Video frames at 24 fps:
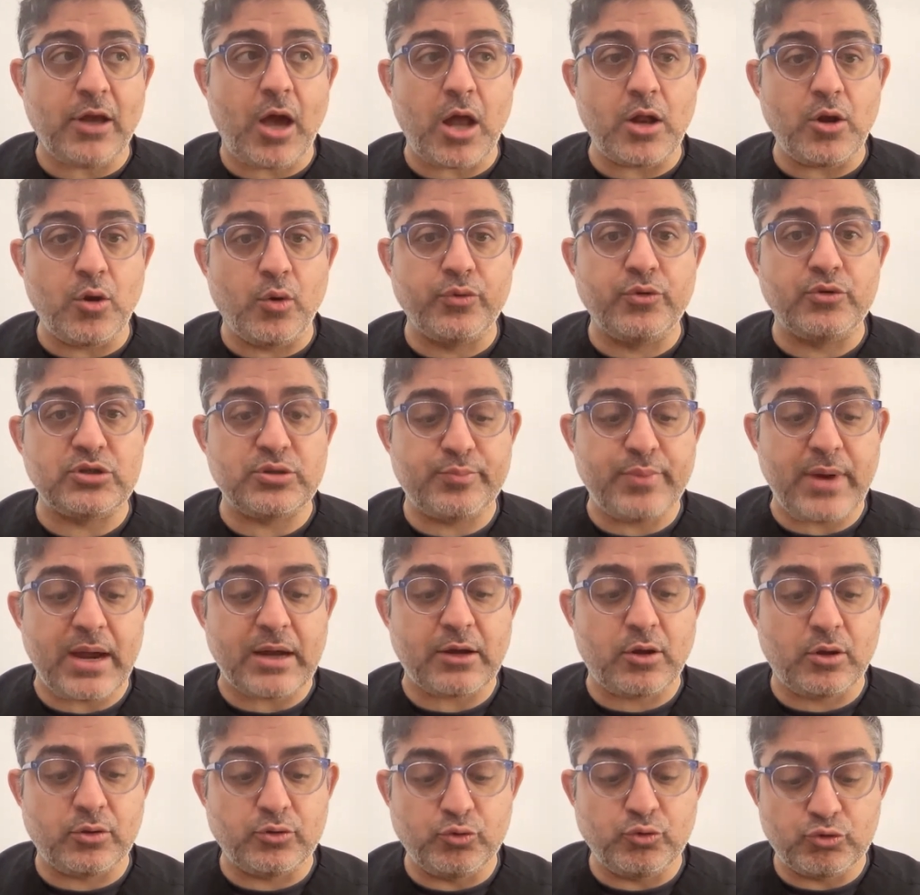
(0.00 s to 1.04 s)
I know there's a brand
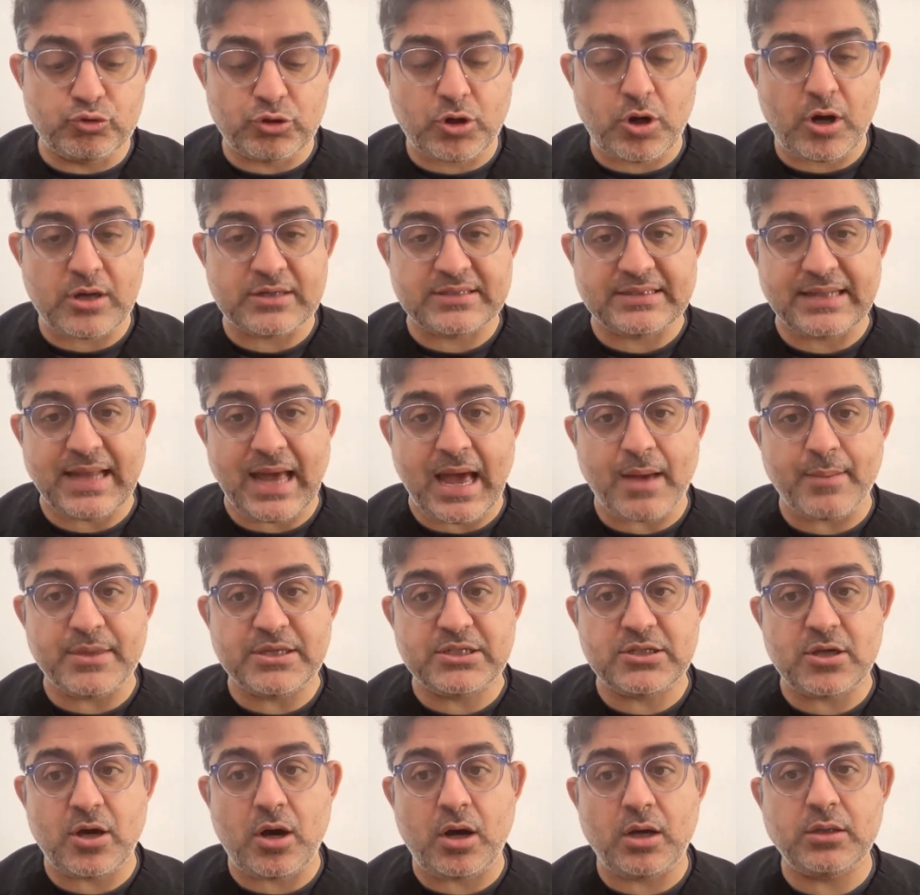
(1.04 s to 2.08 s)
called NutriCost on
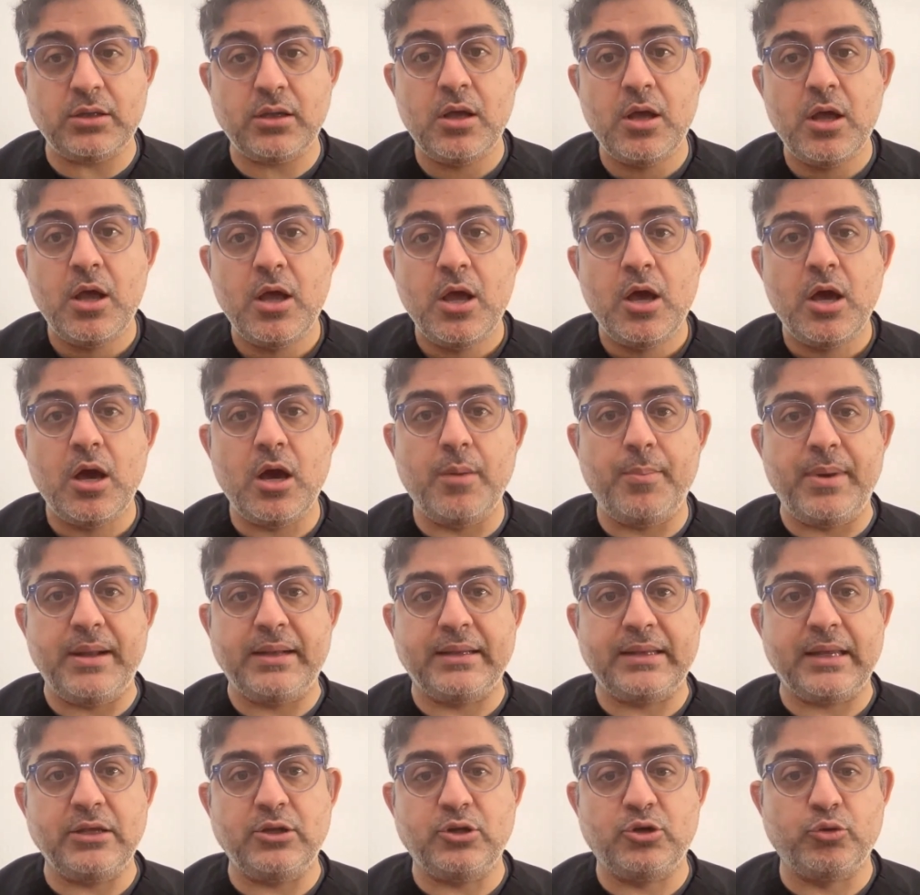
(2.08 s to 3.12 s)
Amazon, uh, but
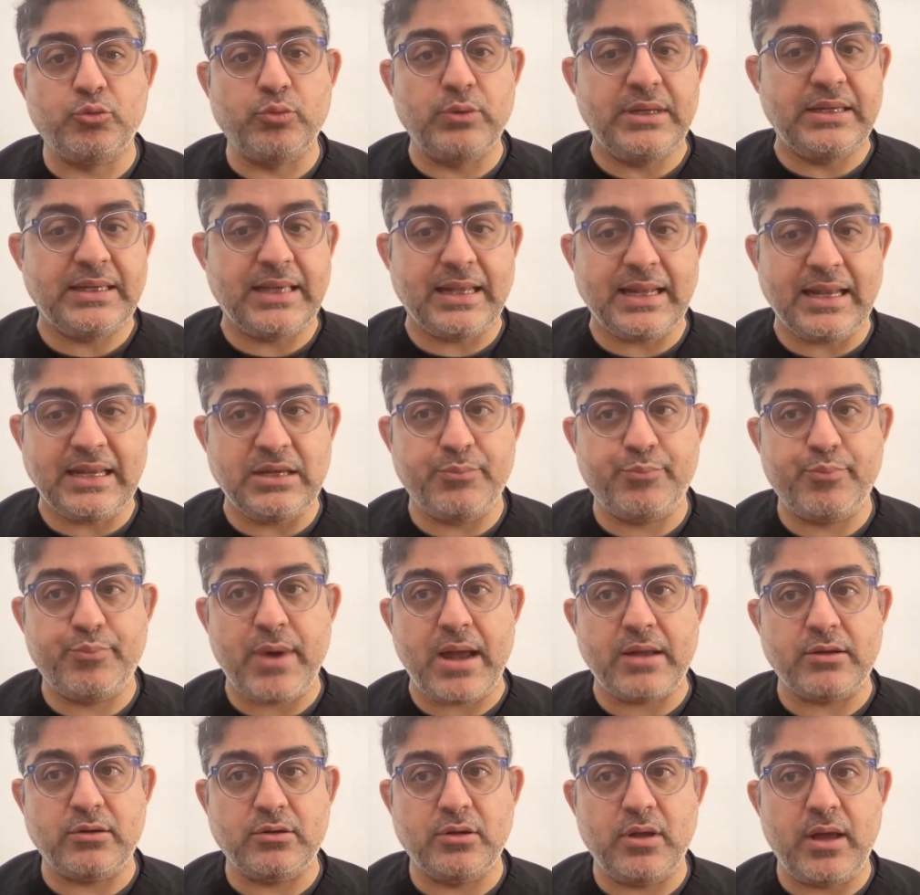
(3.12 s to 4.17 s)
again, you can really get any
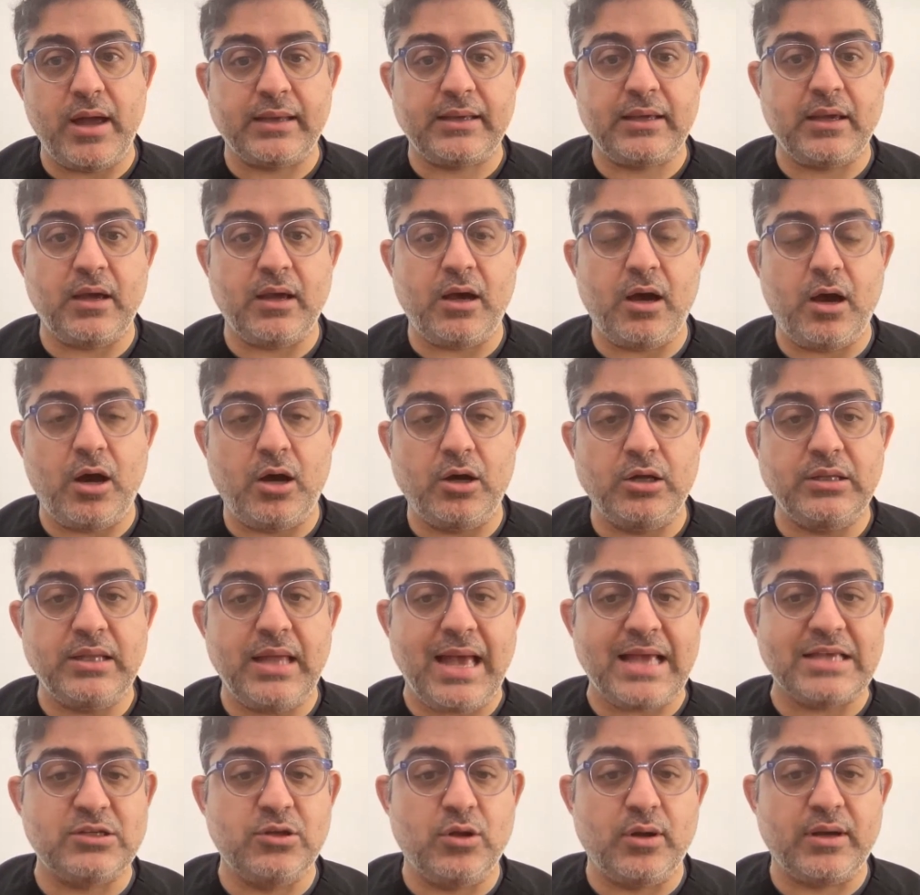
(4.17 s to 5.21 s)
brand you like uh,
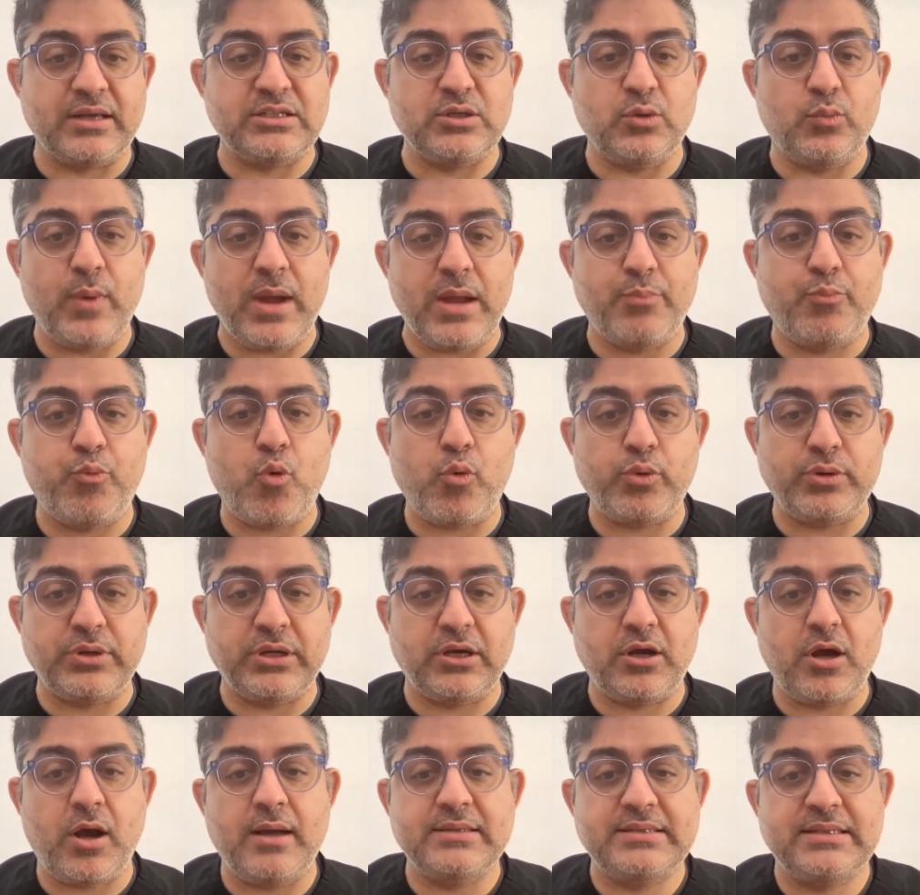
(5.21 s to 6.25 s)
as long as a whey protein
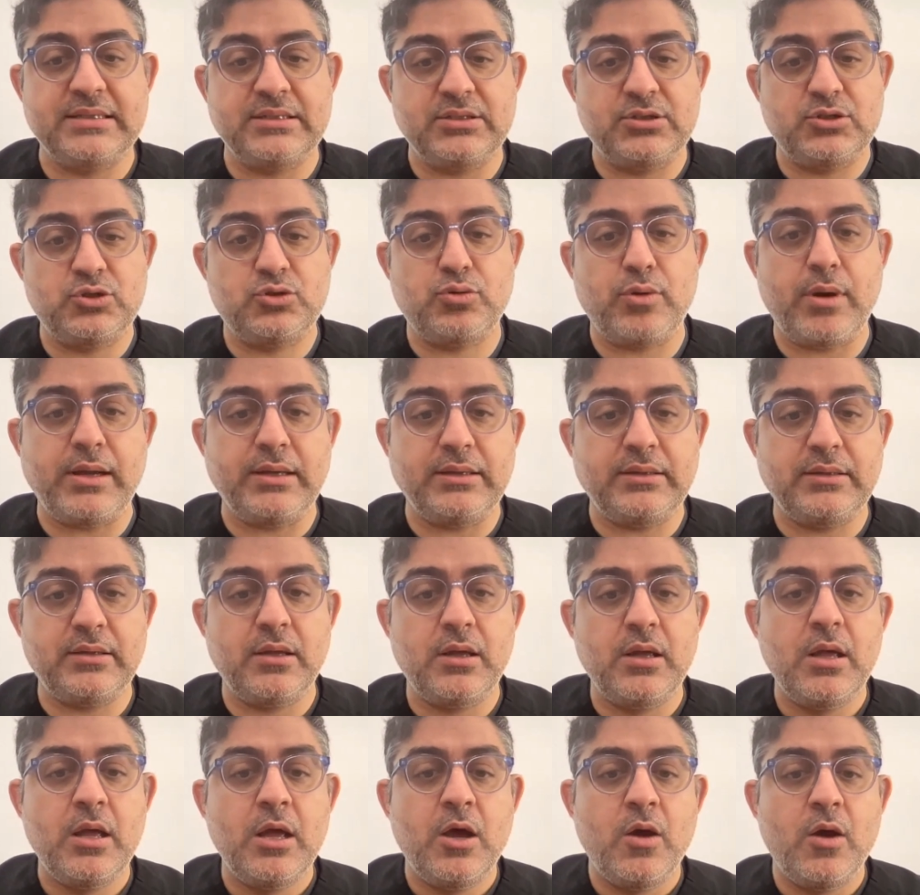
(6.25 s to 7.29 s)
concentrate.
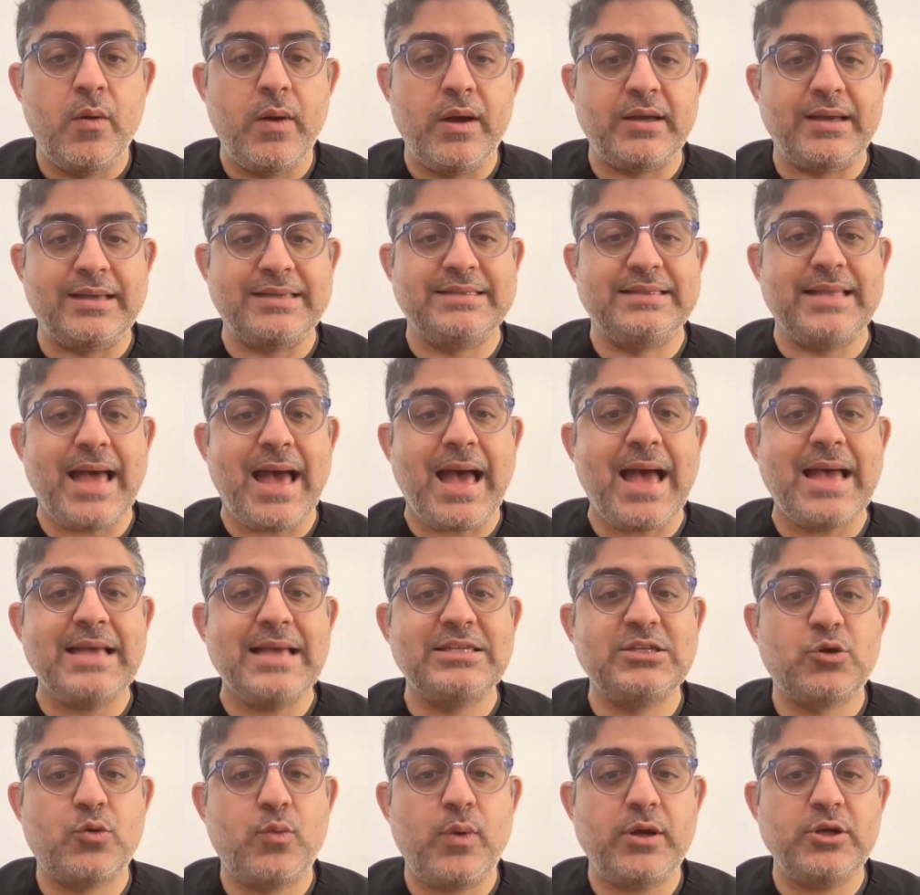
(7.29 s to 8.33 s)
All right, guys,
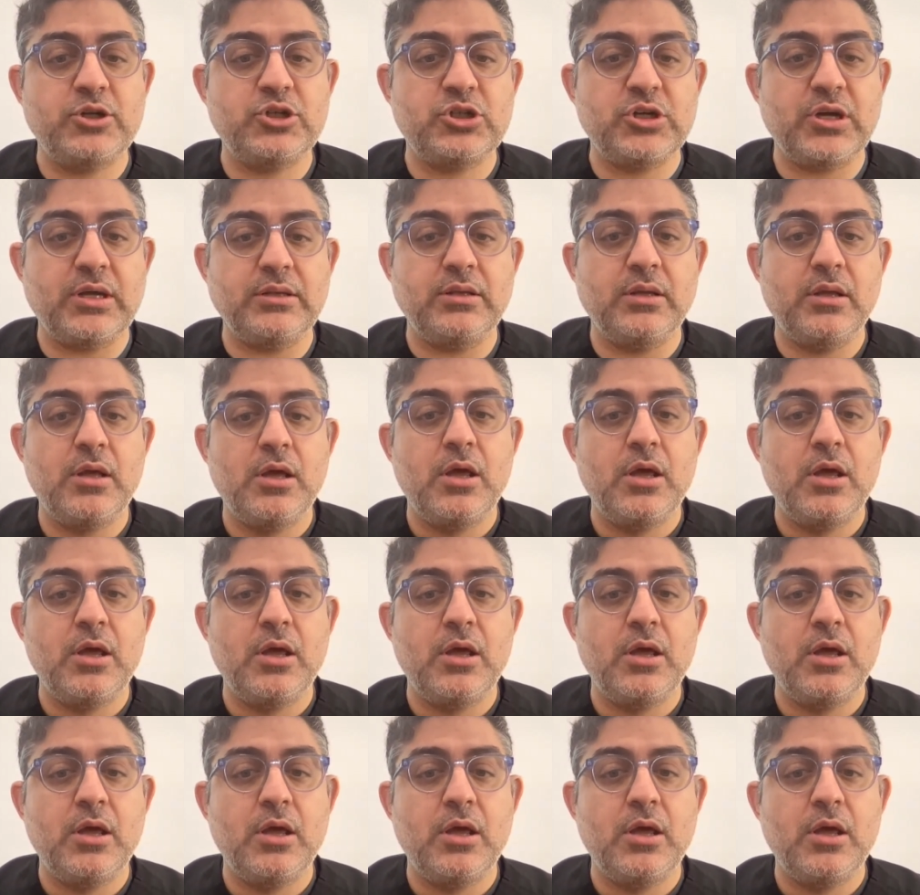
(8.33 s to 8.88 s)
last question.